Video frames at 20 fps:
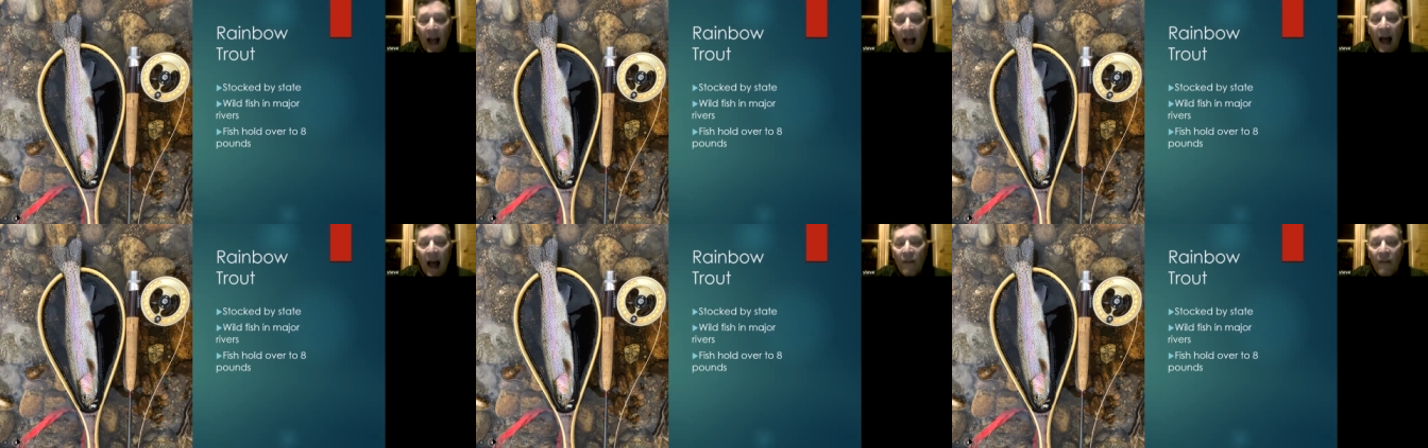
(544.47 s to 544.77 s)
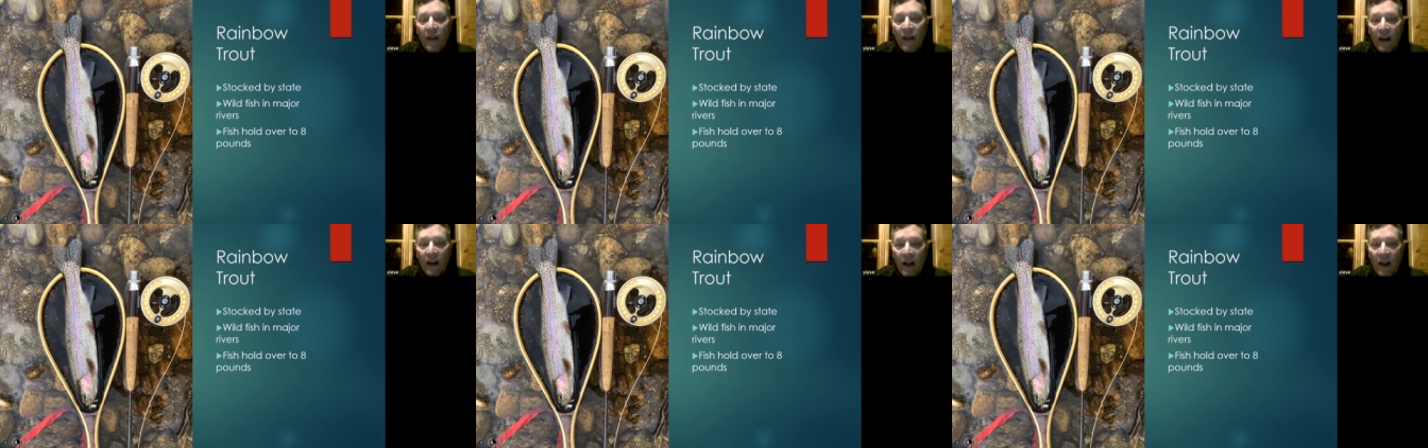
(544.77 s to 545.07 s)
I've
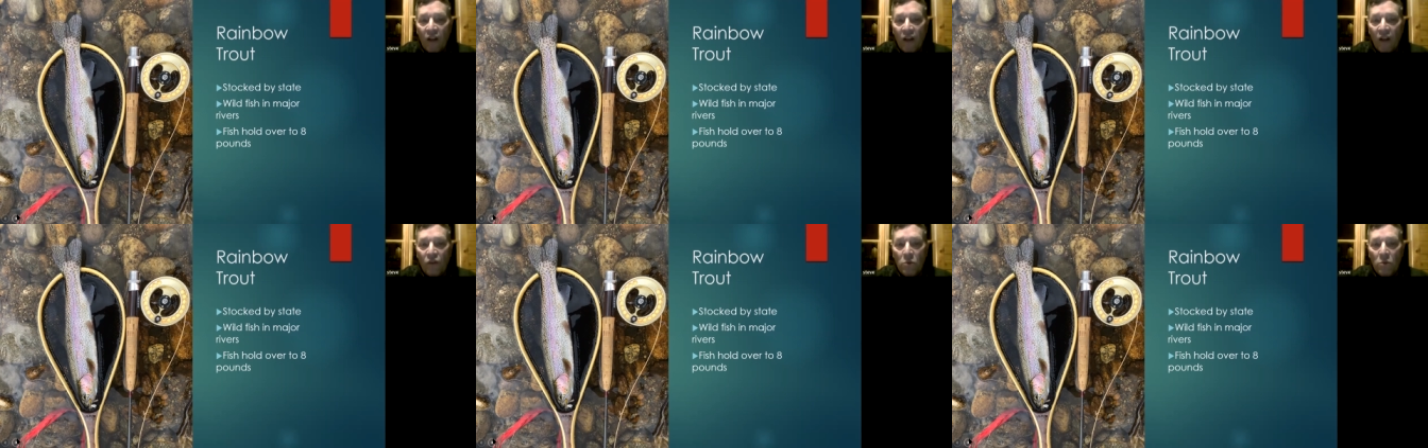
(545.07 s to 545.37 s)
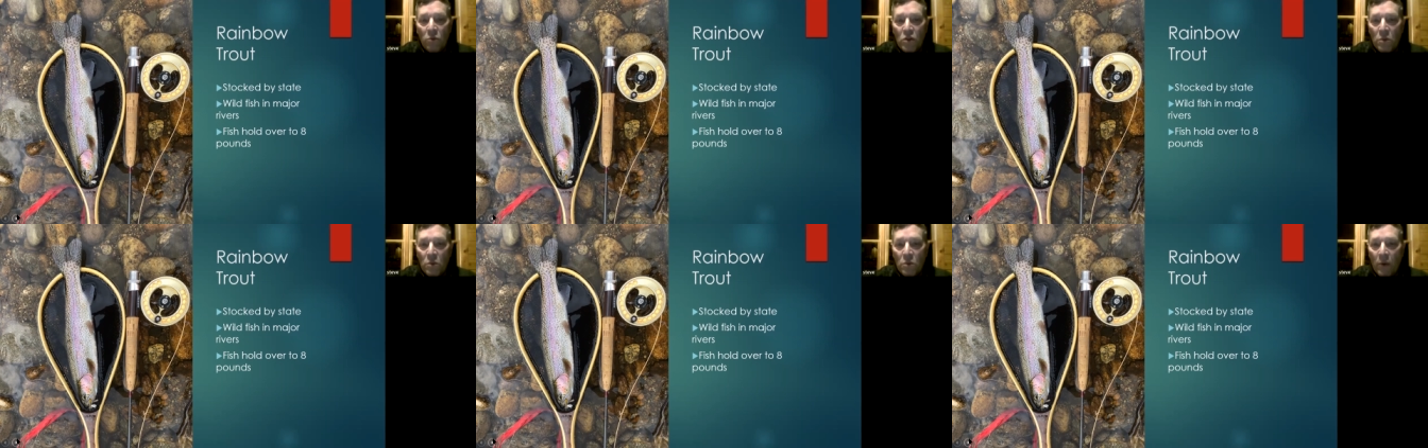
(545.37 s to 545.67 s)
had
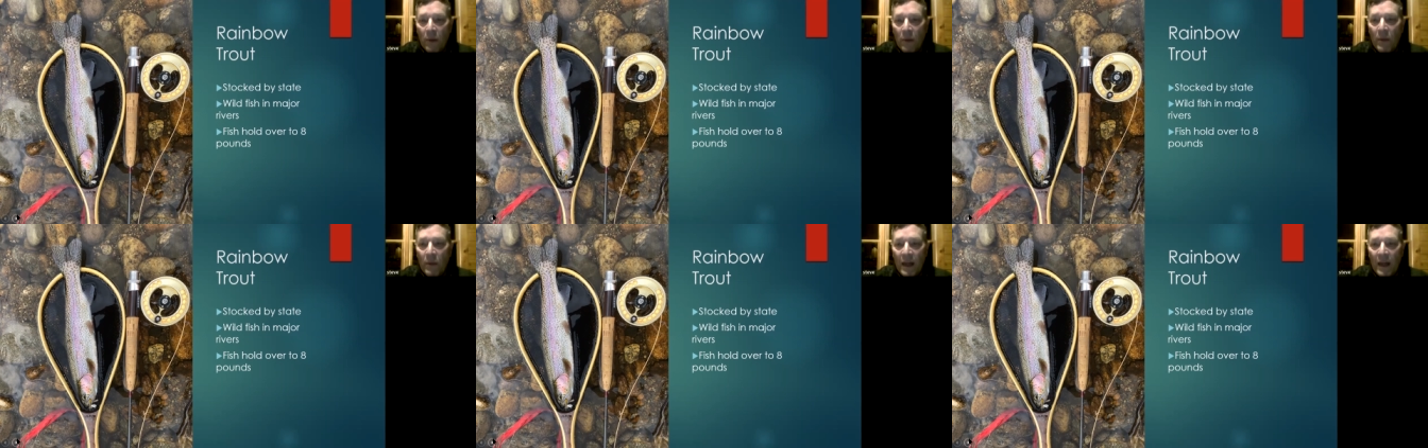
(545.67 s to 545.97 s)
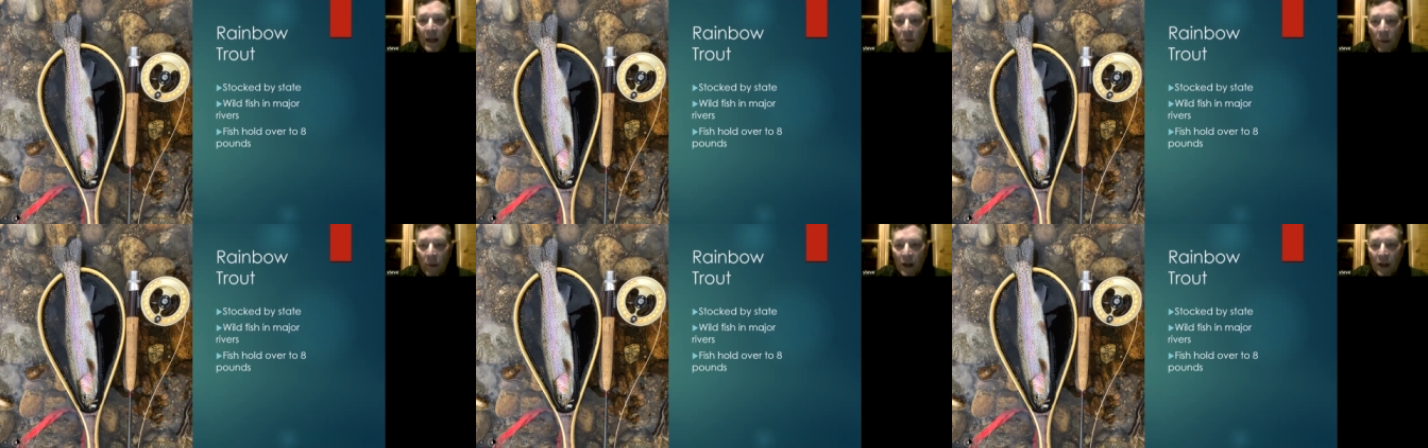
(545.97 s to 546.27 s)
customers bring me
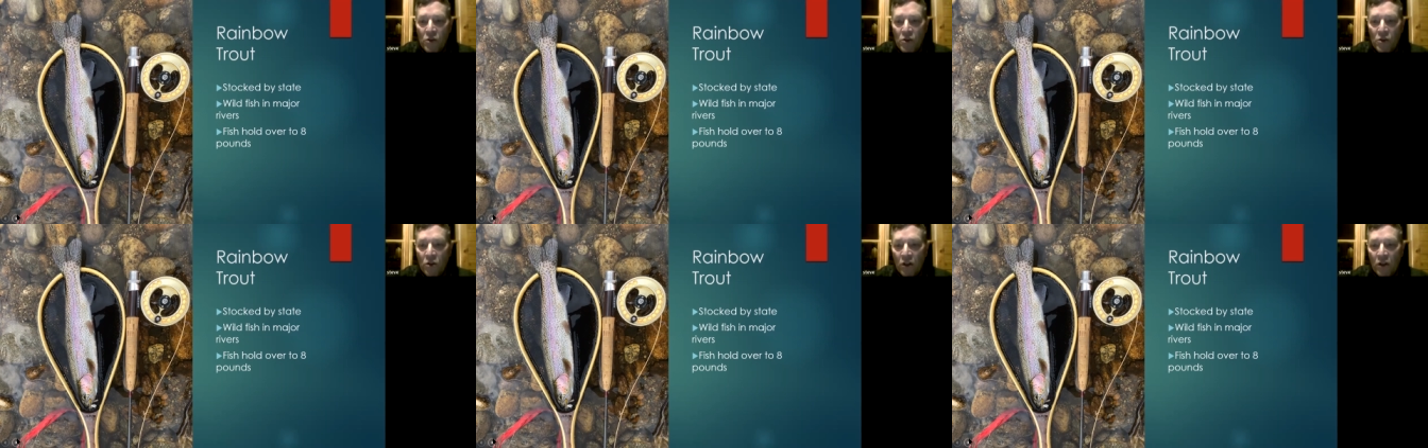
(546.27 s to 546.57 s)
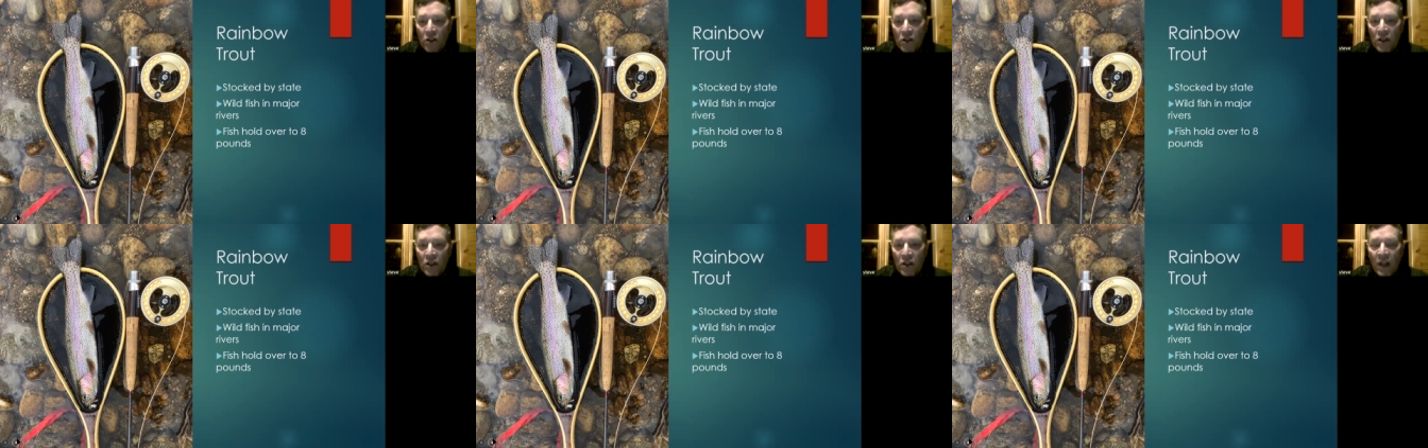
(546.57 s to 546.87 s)
in
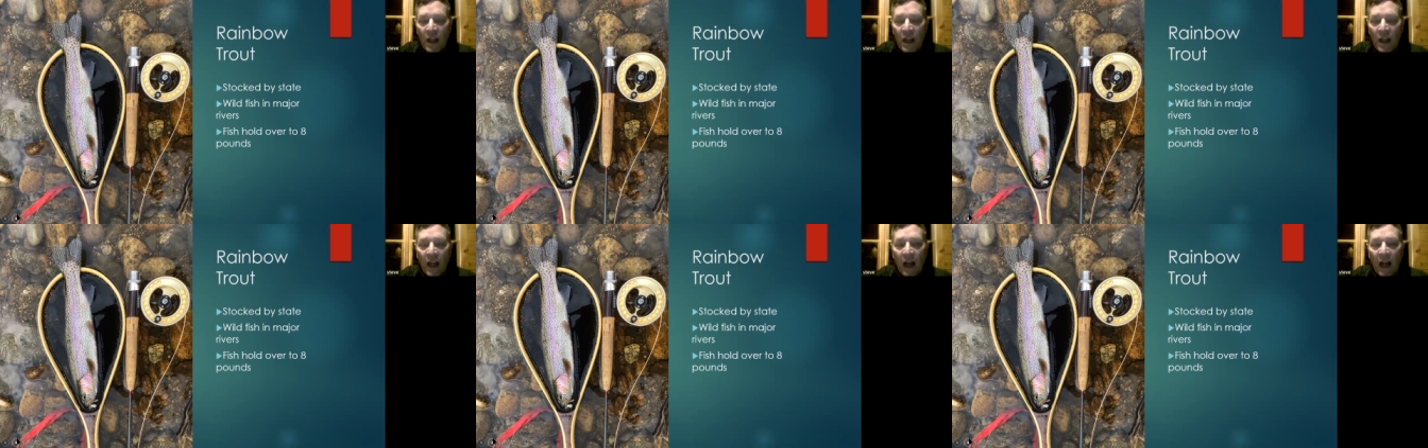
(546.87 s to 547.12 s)
pictures.